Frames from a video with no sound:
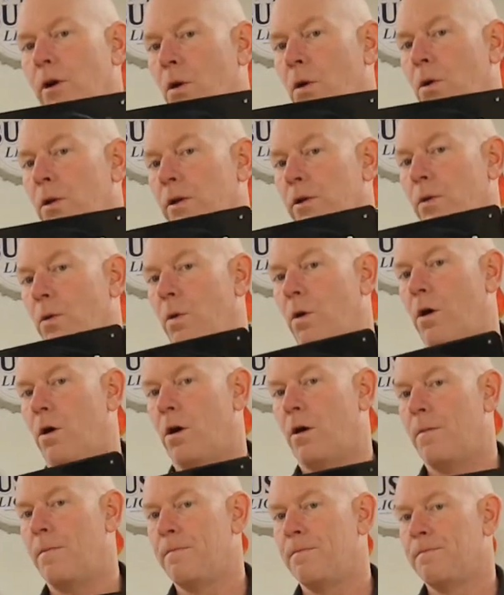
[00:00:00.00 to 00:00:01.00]
the hole in the
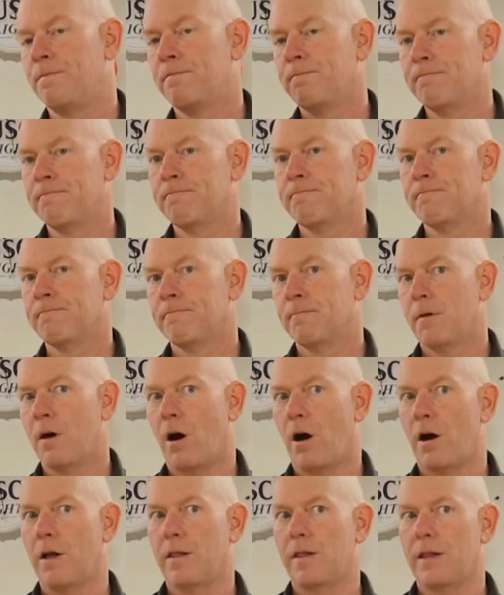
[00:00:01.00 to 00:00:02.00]
wall
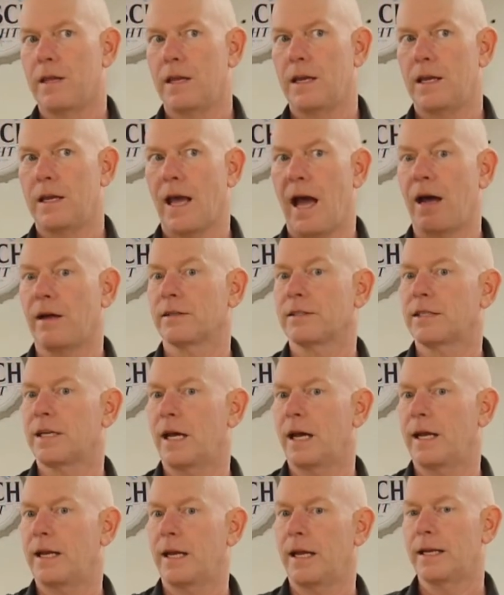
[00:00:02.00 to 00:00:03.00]
on the
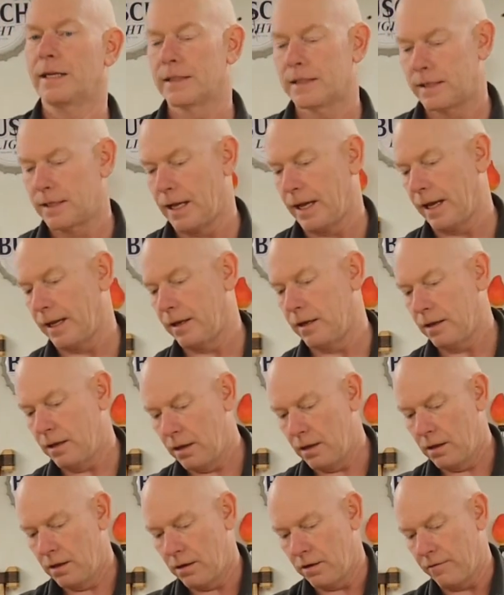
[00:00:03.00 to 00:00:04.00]
outside inside
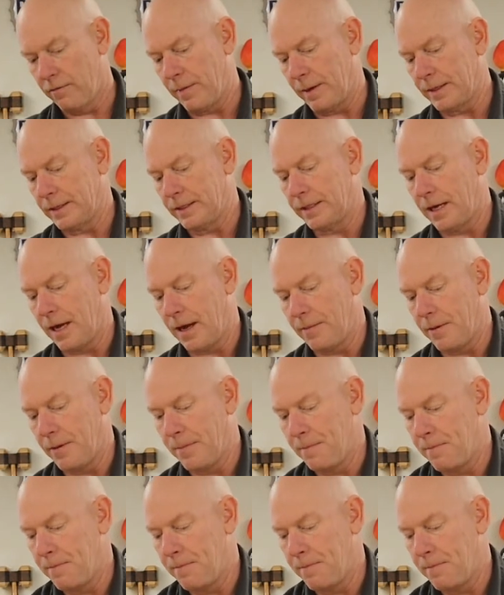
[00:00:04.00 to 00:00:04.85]
of my shop.